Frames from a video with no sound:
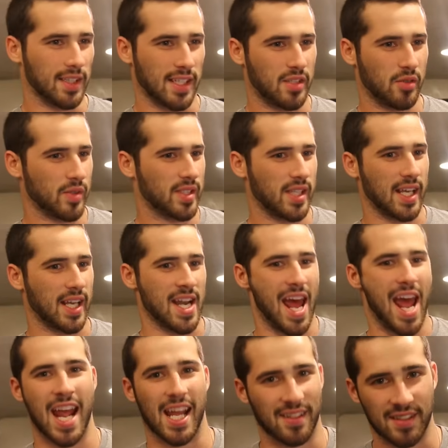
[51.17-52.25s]
Unless it was like an
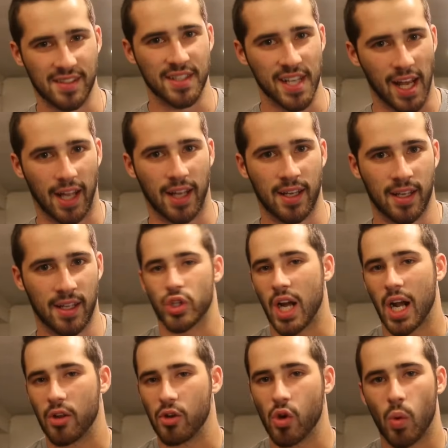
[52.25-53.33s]
ant's dick, which
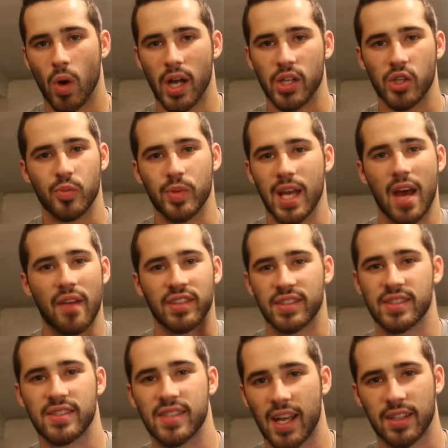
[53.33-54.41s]
I don't know why you'd be having
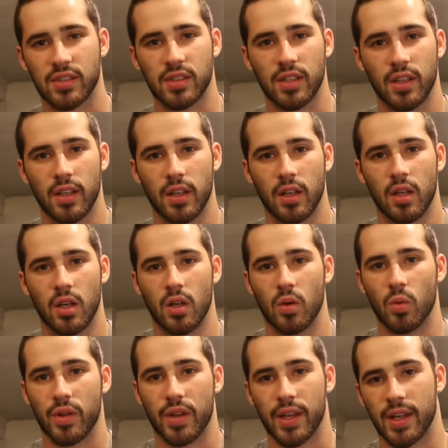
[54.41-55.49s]
sex
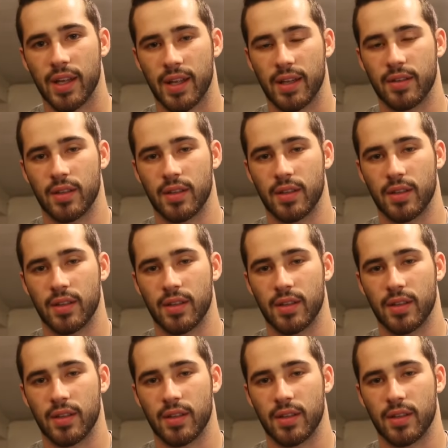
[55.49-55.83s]
with an...